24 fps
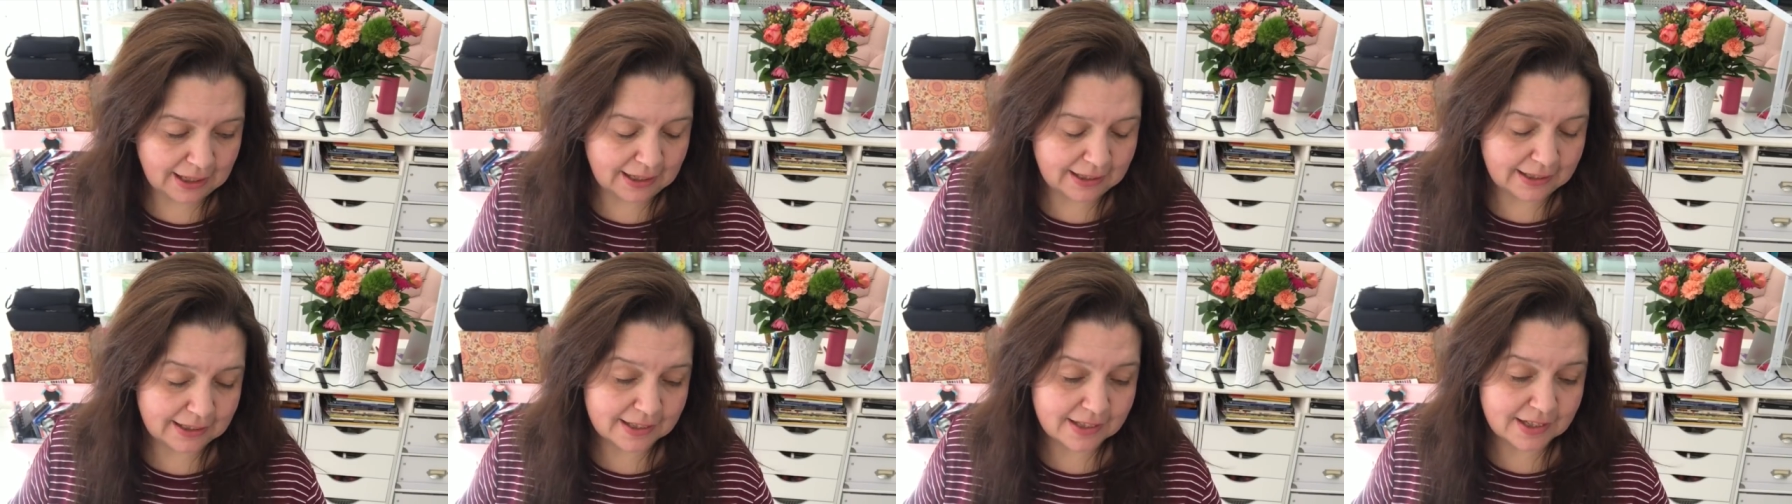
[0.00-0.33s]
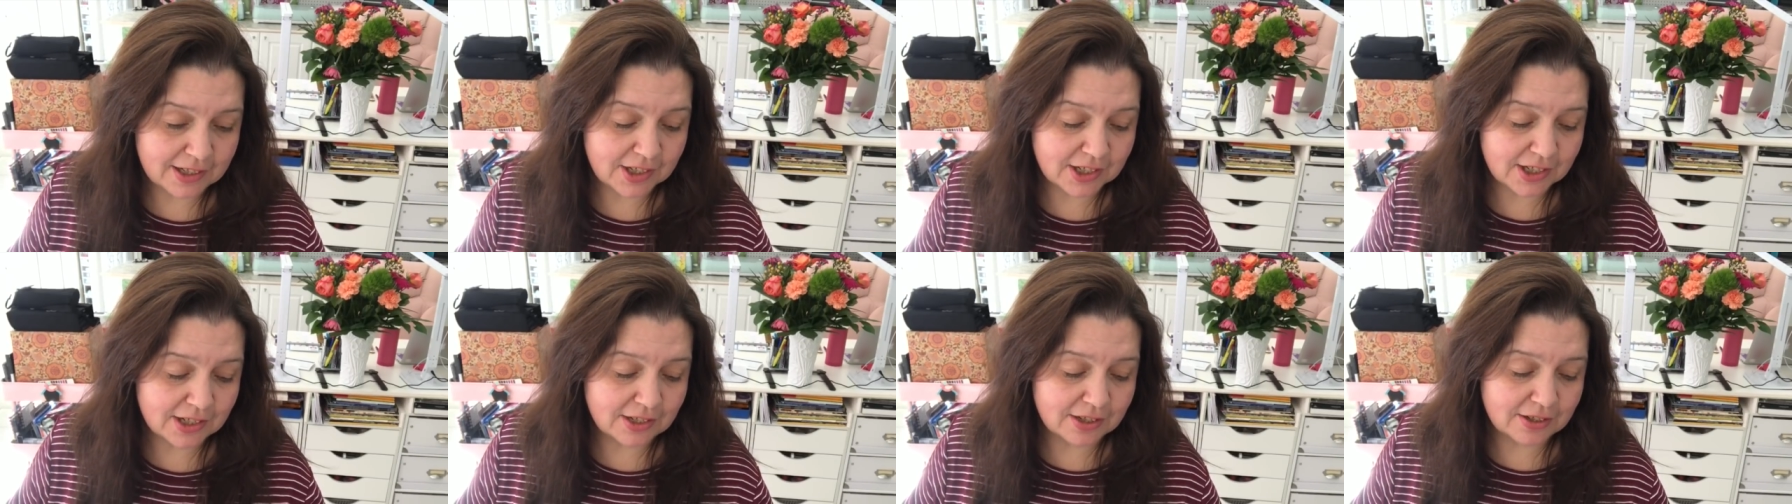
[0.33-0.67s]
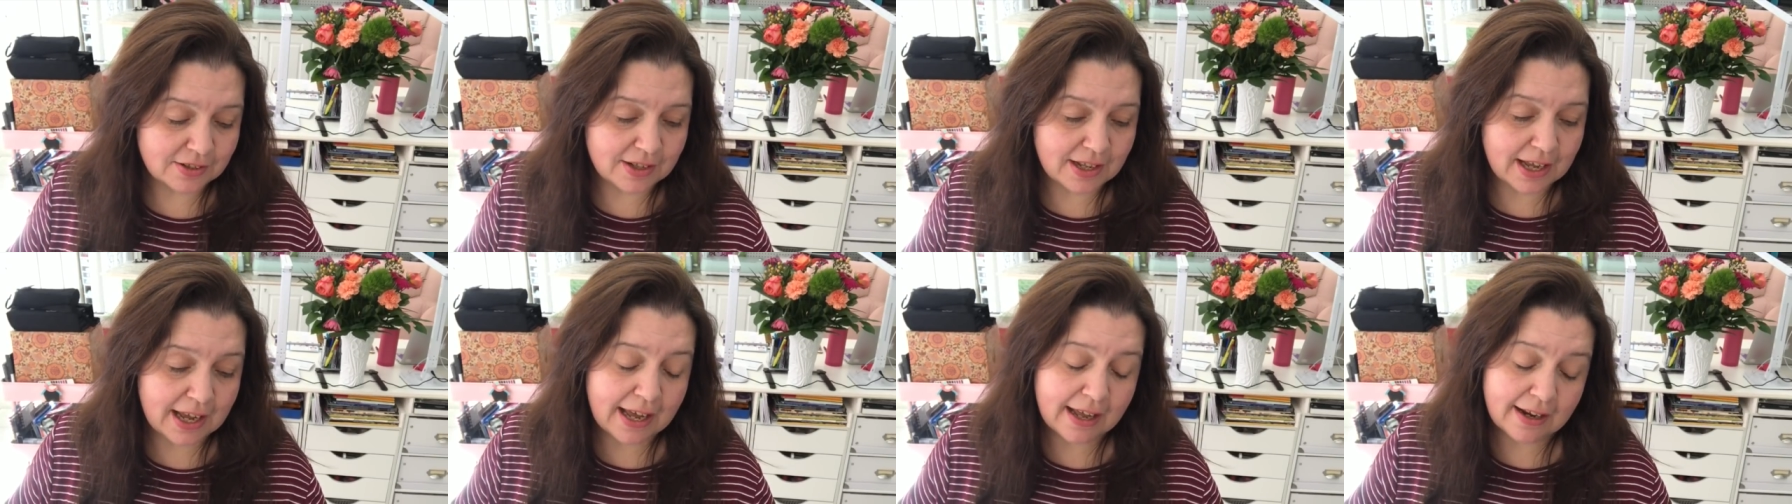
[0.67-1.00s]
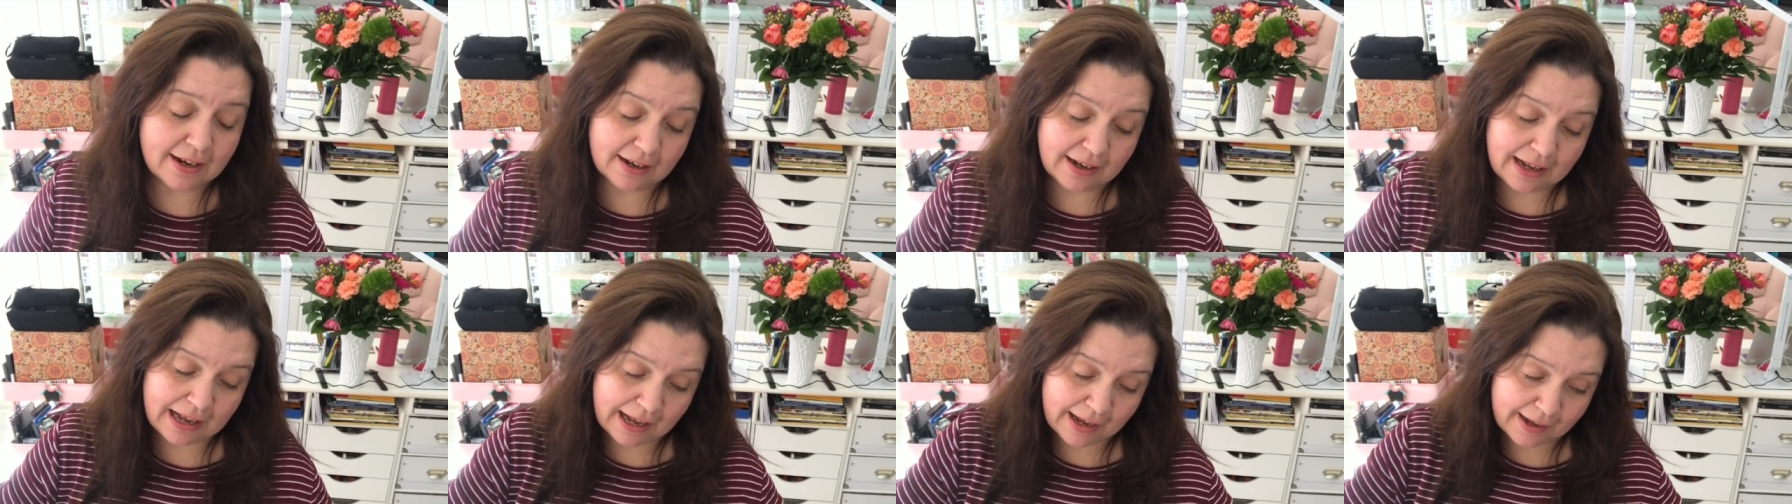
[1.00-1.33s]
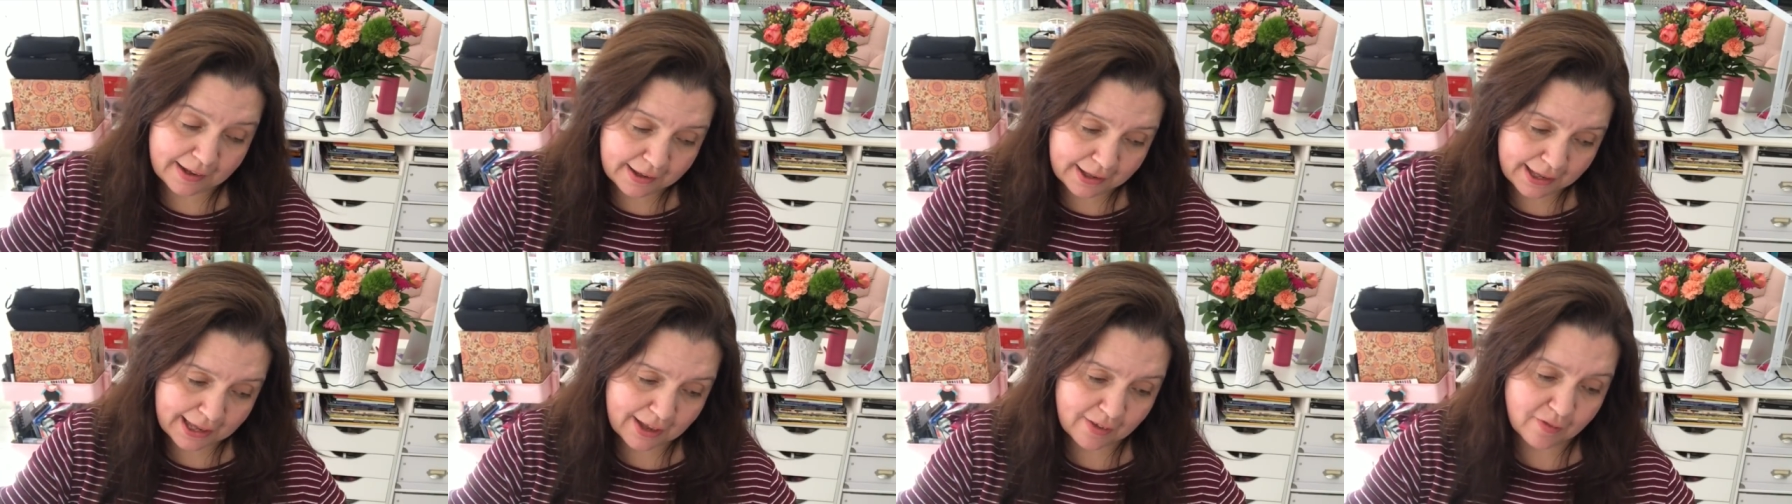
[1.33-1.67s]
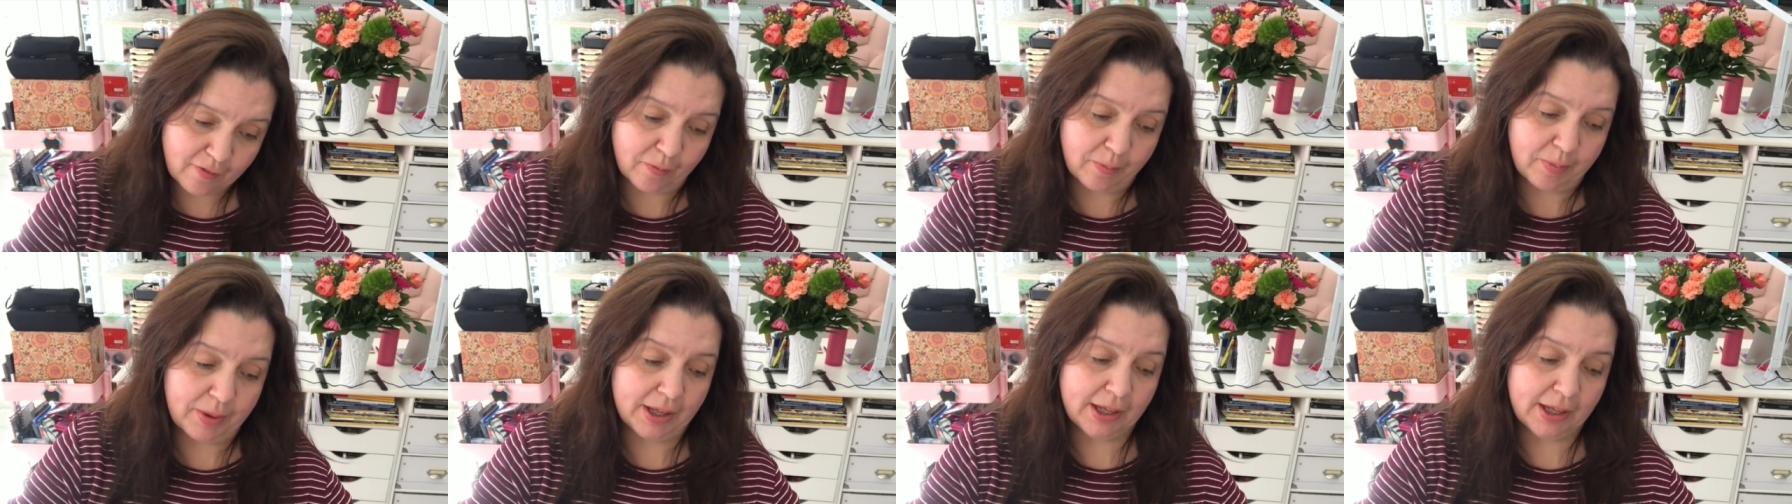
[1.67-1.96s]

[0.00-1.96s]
In addition to that, I have